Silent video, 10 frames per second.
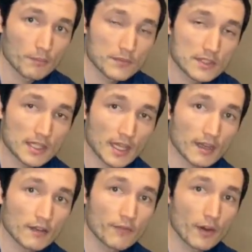Skin
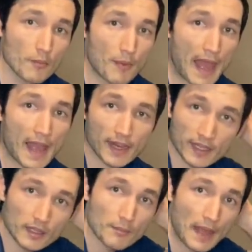of her back
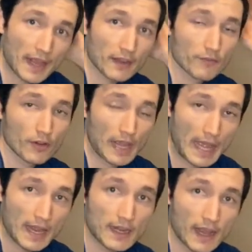and the back of her
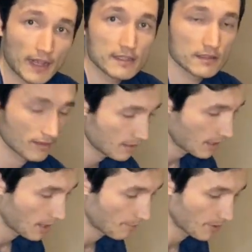head has
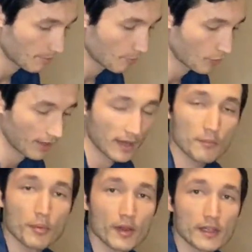a bit more
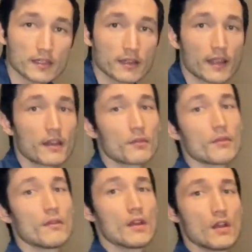input than
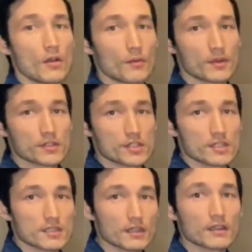when
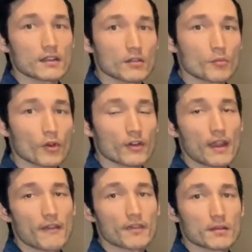she's a little more
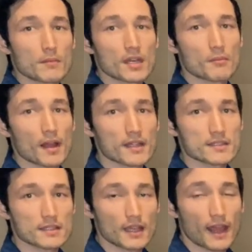gravity
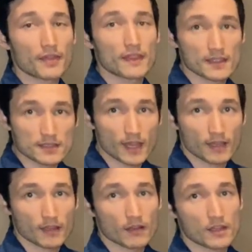minimized at this
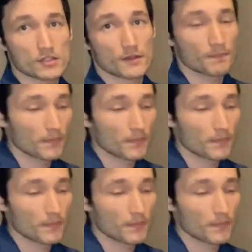angulation.